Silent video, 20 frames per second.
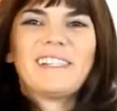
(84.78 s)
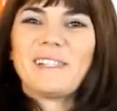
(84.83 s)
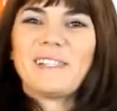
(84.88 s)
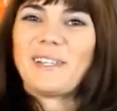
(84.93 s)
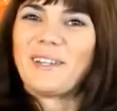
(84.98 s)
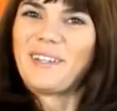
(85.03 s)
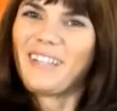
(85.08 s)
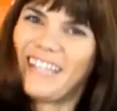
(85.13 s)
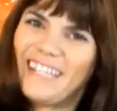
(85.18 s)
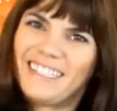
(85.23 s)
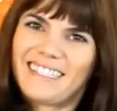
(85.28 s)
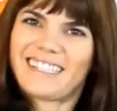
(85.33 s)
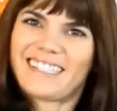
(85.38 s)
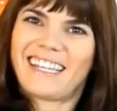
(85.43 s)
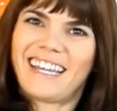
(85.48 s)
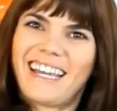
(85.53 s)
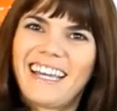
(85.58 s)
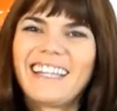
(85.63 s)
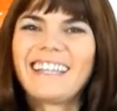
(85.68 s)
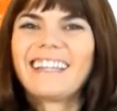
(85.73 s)
So let's
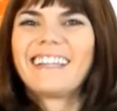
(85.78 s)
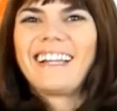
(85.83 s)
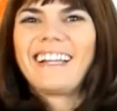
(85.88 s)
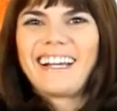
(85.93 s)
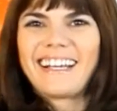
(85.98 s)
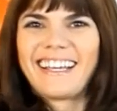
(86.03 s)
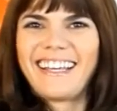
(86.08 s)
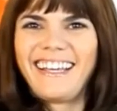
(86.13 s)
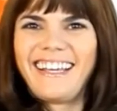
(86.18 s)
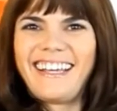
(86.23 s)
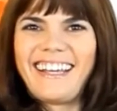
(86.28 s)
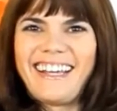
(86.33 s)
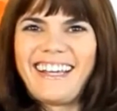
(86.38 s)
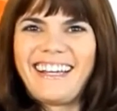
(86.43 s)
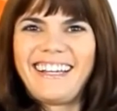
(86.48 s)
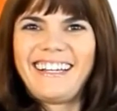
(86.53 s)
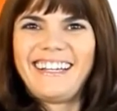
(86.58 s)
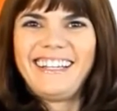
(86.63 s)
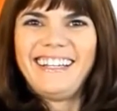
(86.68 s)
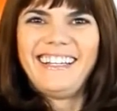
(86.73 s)
get
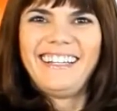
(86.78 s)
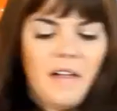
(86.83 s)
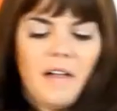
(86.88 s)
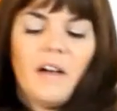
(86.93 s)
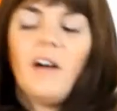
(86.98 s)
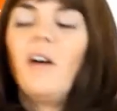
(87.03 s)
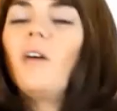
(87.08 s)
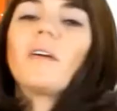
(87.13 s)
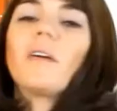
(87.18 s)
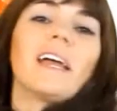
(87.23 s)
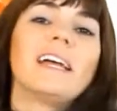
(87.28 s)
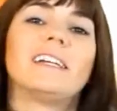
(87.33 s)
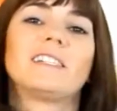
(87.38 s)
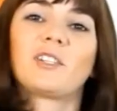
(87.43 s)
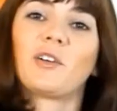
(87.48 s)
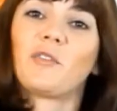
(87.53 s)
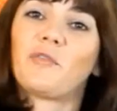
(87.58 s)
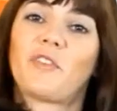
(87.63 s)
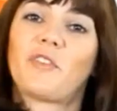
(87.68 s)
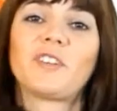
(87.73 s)
lucky. Okay,
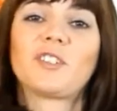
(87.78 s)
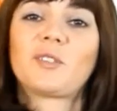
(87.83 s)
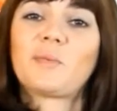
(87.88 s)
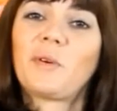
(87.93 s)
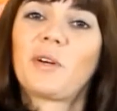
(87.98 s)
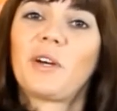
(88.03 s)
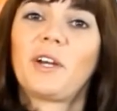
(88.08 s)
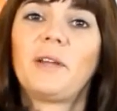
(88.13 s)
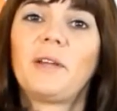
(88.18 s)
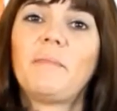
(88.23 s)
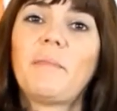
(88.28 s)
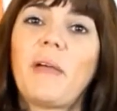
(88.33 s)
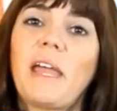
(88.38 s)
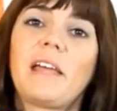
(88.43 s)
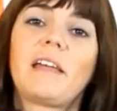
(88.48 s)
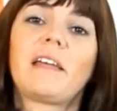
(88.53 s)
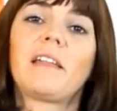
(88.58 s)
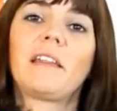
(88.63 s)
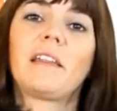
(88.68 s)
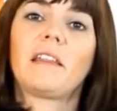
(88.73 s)
so first we're gonna
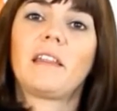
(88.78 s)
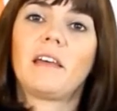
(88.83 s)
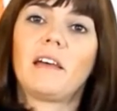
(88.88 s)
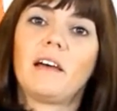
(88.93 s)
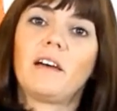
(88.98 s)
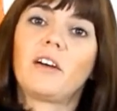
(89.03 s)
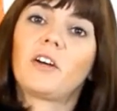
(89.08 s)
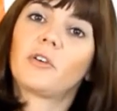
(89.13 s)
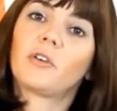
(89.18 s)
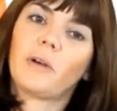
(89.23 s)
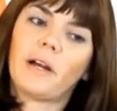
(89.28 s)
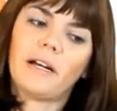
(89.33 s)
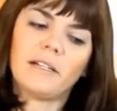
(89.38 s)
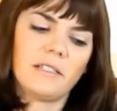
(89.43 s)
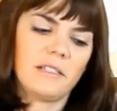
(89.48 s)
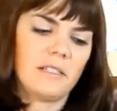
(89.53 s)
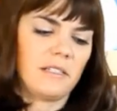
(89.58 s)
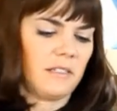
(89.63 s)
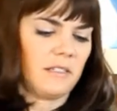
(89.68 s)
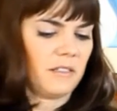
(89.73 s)
make the
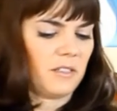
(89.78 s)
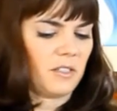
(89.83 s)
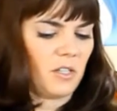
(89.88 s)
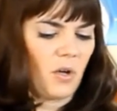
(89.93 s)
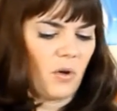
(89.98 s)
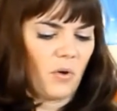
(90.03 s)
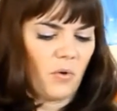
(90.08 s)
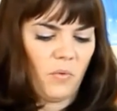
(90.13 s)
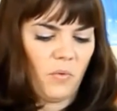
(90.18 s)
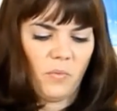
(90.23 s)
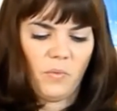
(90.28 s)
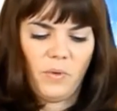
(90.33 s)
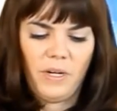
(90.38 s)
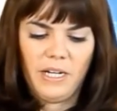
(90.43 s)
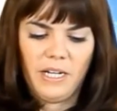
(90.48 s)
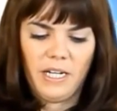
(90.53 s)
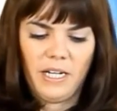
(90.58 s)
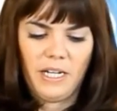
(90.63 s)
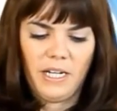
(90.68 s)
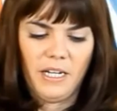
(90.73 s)
crust. So we
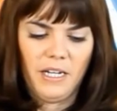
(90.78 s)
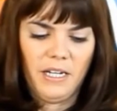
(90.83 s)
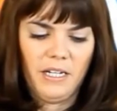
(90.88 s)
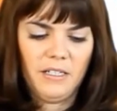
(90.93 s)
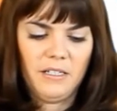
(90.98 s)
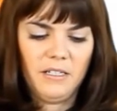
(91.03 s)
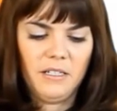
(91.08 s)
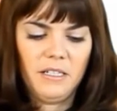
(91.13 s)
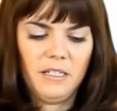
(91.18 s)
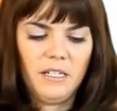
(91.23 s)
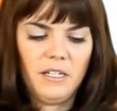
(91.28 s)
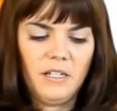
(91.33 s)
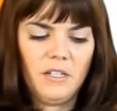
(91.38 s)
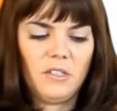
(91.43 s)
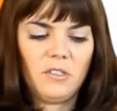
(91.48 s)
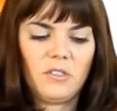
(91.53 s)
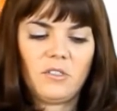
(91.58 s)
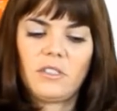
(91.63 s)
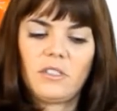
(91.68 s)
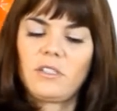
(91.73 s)
need,
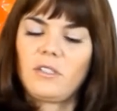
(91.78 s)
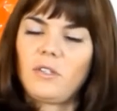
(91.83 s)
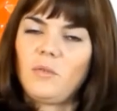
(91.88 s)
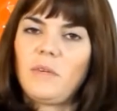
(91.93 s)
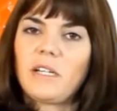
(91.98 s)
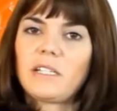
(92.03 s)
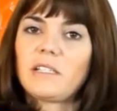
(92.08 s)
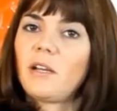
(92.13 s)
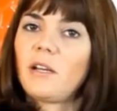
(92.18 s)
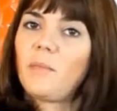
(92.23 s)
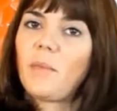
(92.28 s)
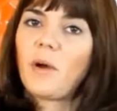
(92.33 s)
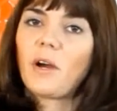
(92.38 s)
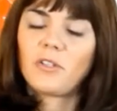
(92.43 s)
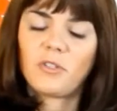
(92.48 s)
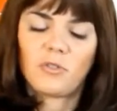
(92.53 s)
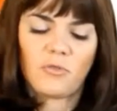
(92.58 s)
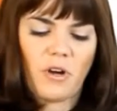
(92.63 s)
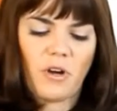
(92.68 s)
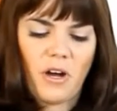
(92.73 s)
just to mix up
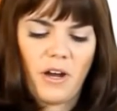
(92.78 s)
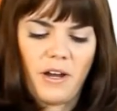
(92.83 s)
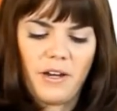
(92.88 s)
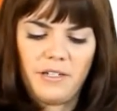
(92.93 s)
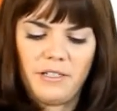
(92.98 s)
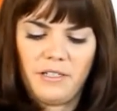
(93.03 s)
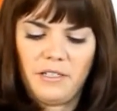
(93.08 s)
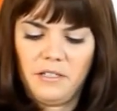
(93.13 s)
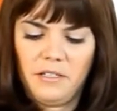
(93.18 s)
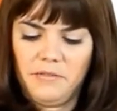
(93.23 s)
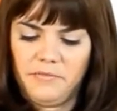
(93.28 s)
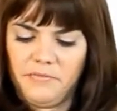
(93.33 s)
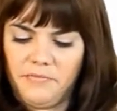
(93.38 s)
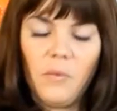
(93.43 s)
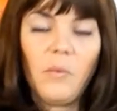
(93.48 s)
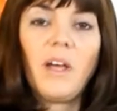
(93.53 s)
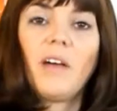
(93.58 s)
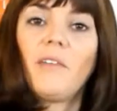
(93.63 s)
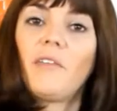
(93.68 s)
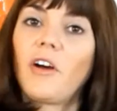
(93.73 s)
our dries,
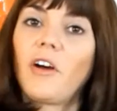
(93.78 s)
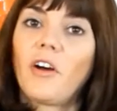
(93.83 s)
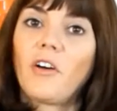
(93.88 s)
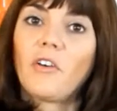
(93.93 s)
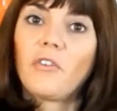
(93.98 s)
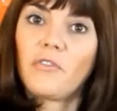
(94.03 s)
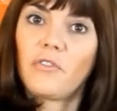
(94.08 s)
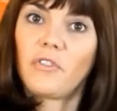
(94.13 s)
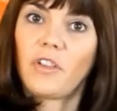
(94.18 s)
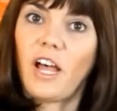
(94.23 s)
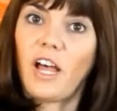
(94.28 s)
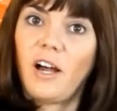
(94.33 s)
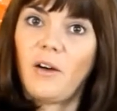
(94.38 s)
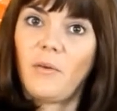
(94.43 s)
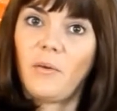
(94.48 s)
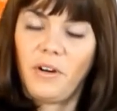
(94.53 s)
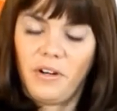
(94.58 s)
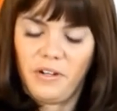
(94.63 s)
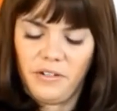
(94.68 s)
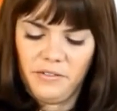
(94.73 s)
we have our
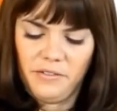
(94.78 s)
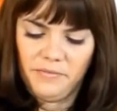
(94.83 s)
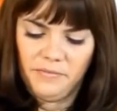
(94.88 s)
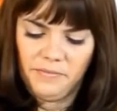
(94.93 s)
flour,